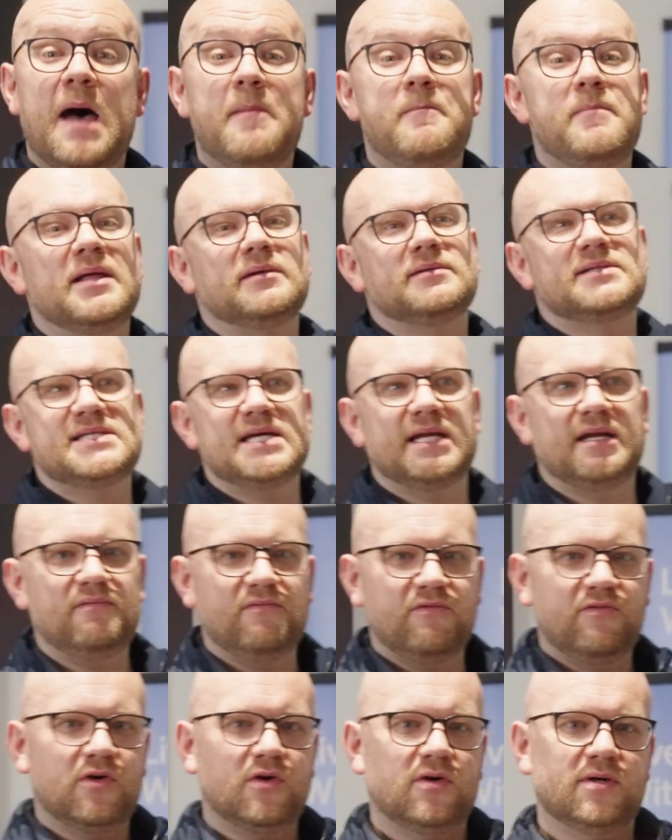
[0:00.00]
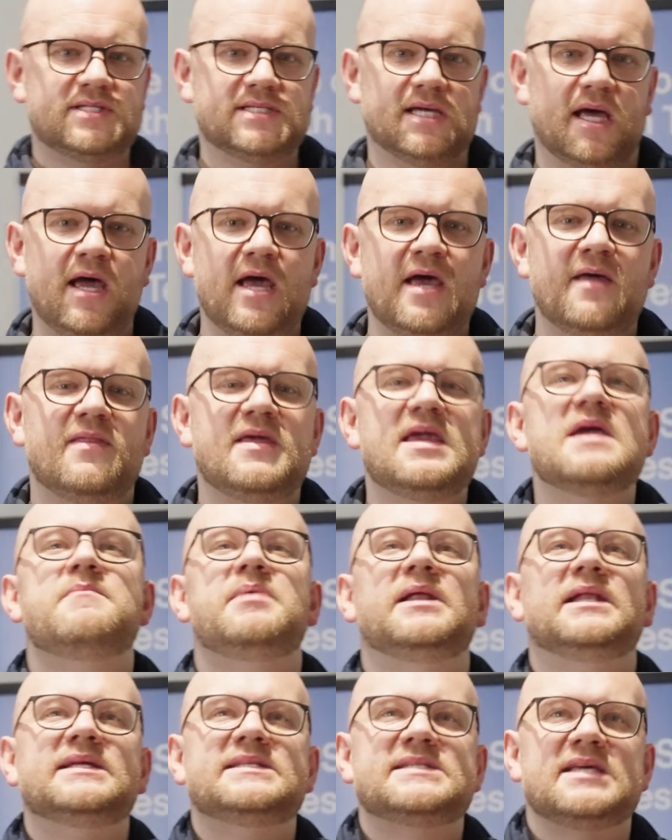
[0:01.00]
a built-in inverter, the
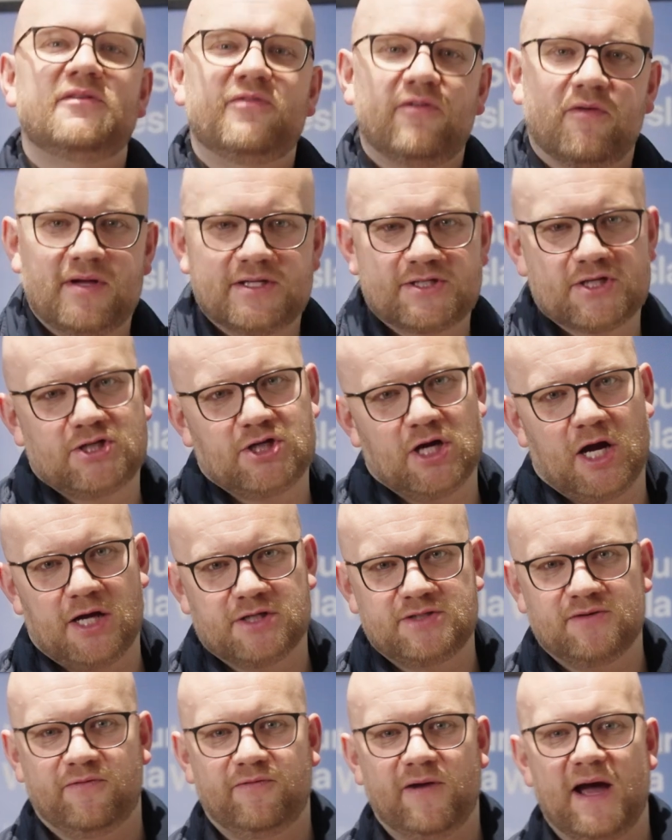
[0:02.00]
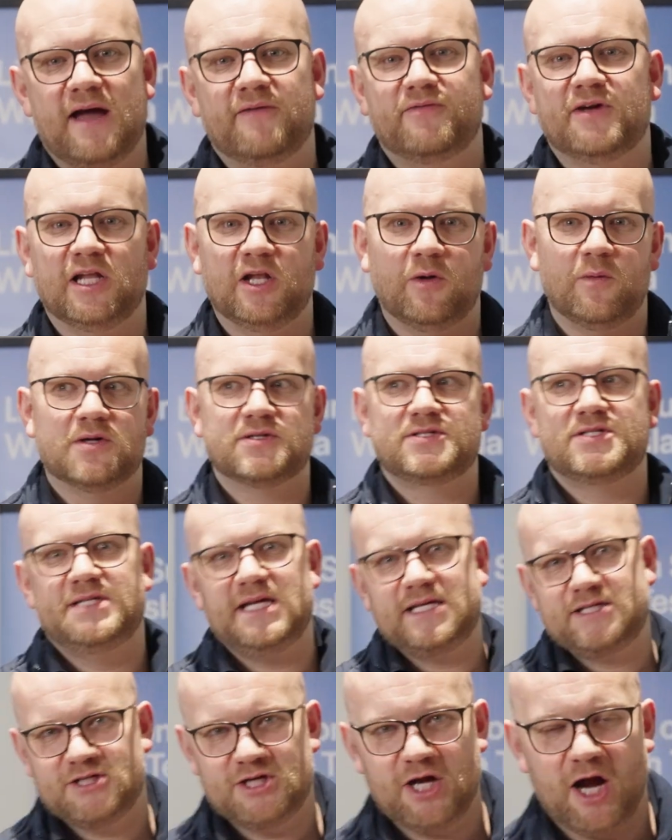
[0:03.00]
ability for it to charge at 5 kilowatts,
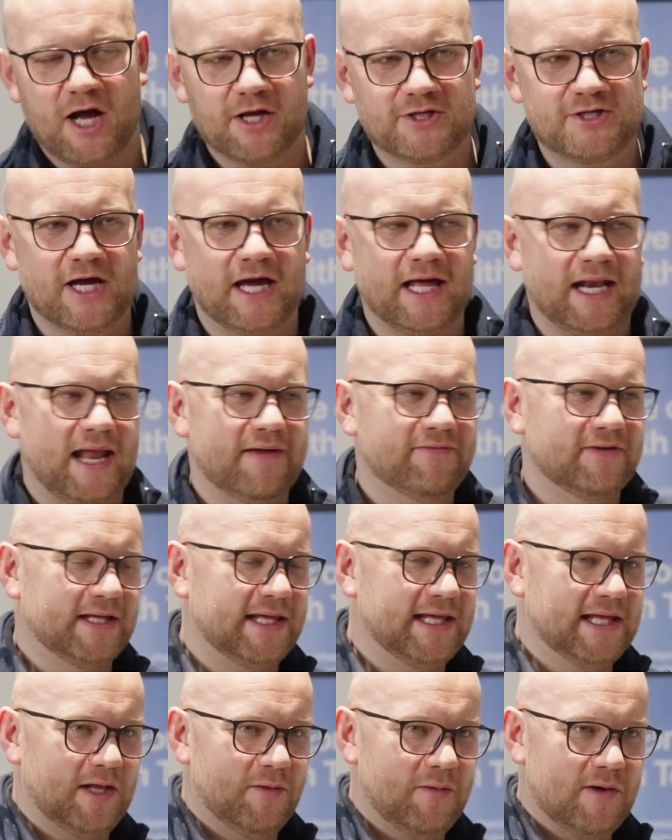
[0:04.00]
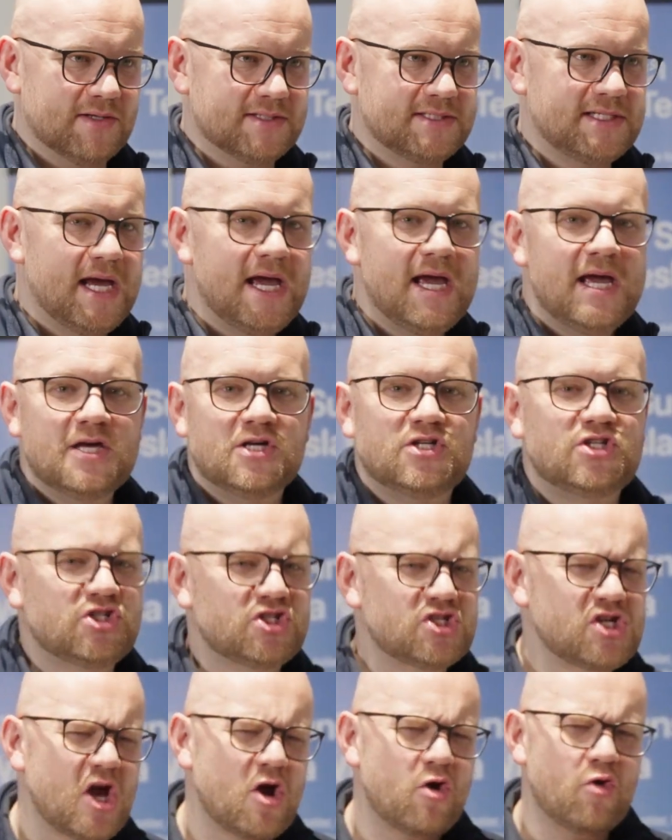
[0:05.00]
discharge at 11 kilowatts. There's
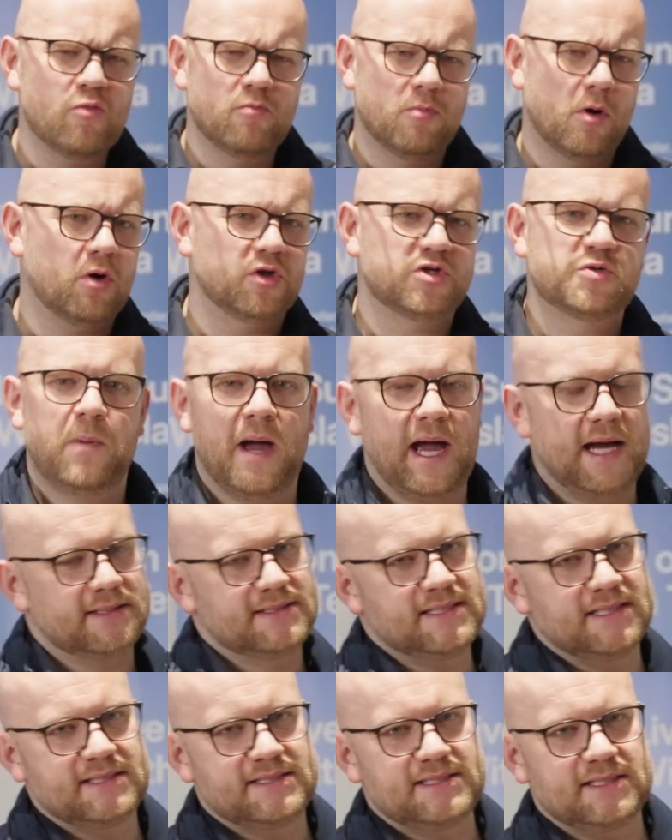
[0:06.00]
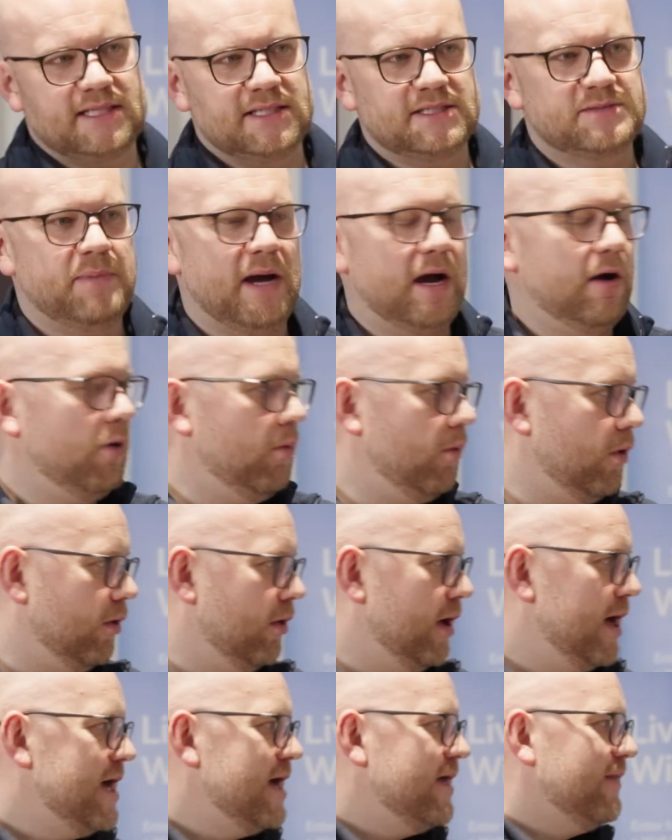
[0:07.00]
so much packed into this
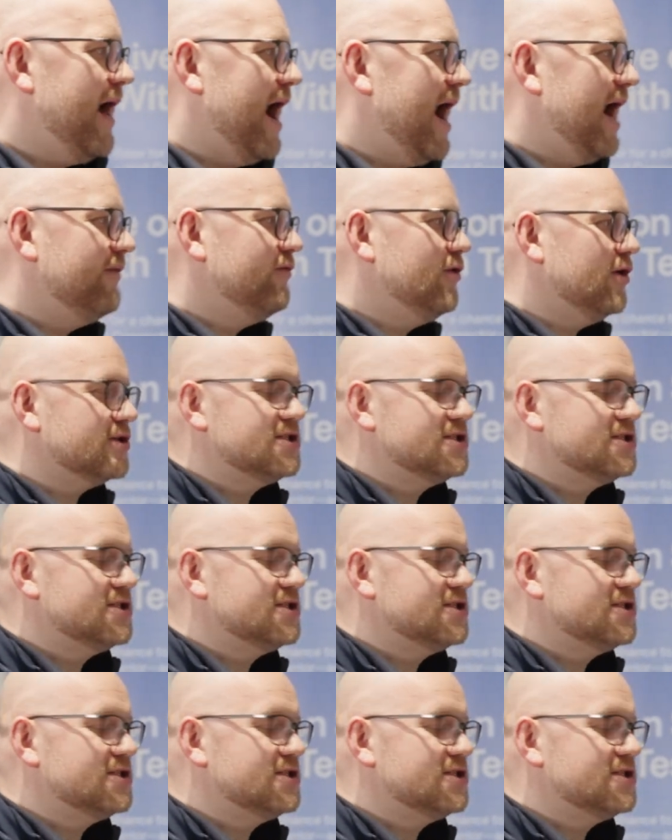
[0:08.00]
Powerwall that I